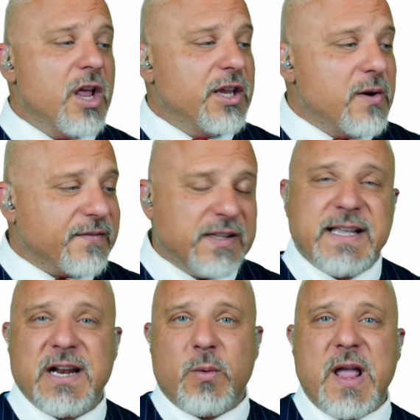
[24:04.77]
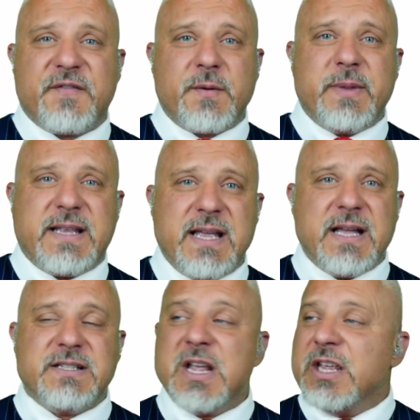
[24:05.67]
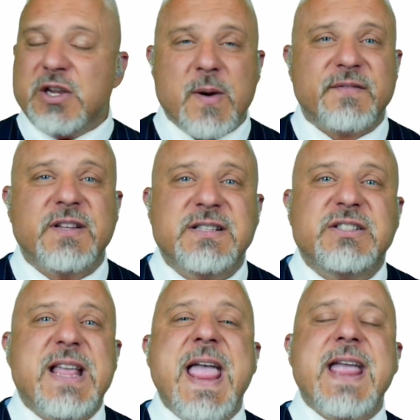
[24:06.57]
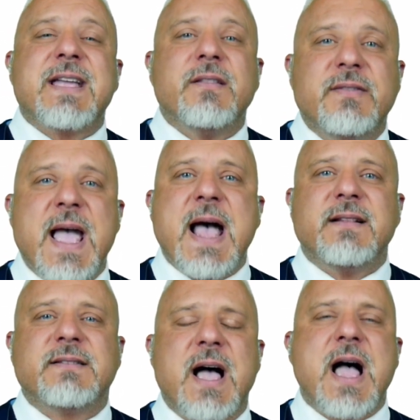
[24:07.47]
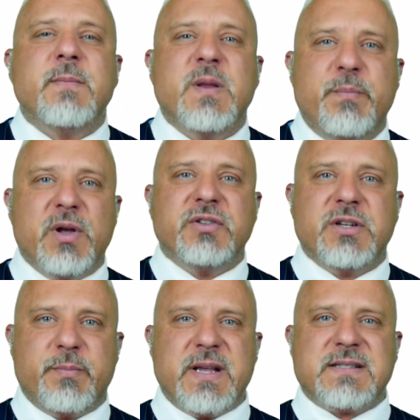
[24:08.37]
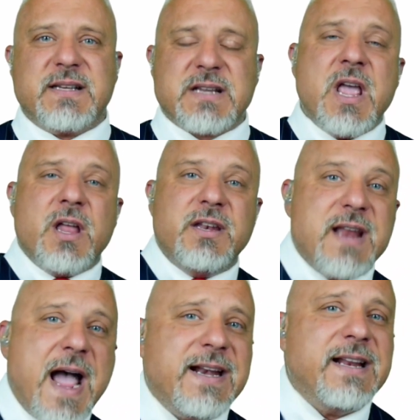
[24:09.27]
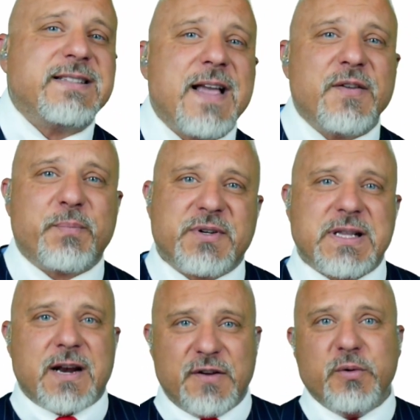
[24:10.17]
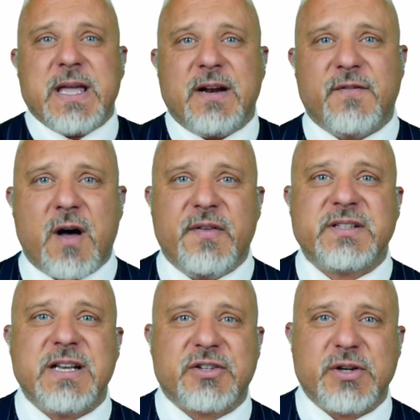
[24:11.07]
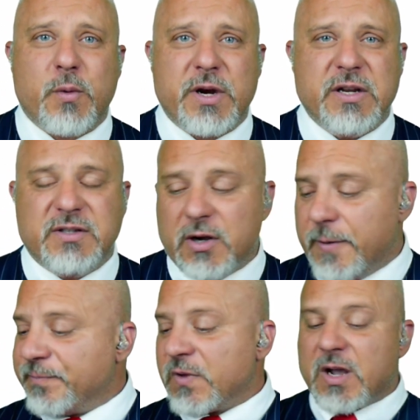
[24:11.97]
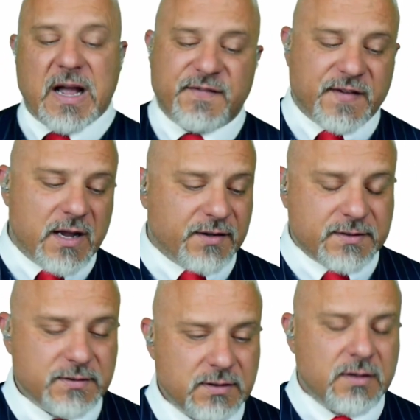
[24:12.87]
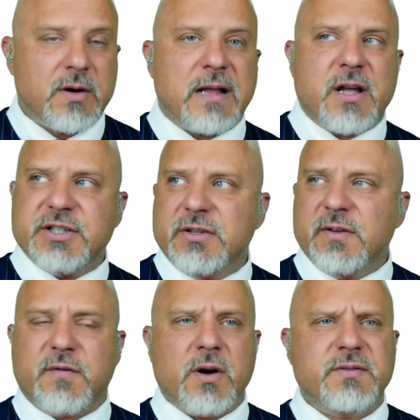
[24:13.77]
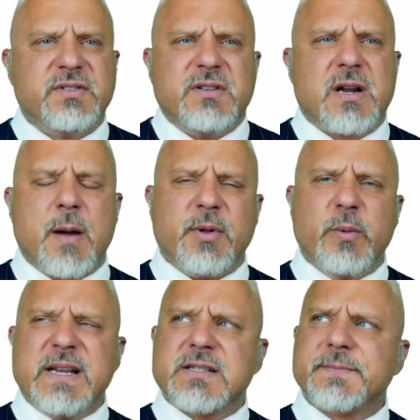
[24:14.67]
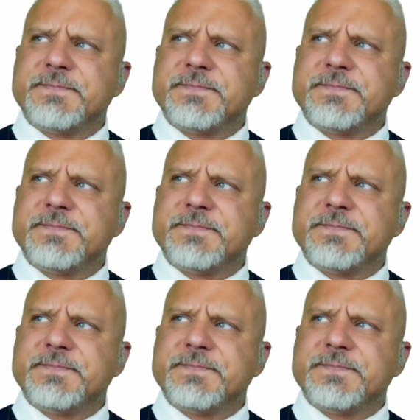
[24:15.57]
You have to get away from the kids. You have to take that time to build your business. 97% of you get involved in this industry. What do? I failed. How long did you do it for? A couple of weeks.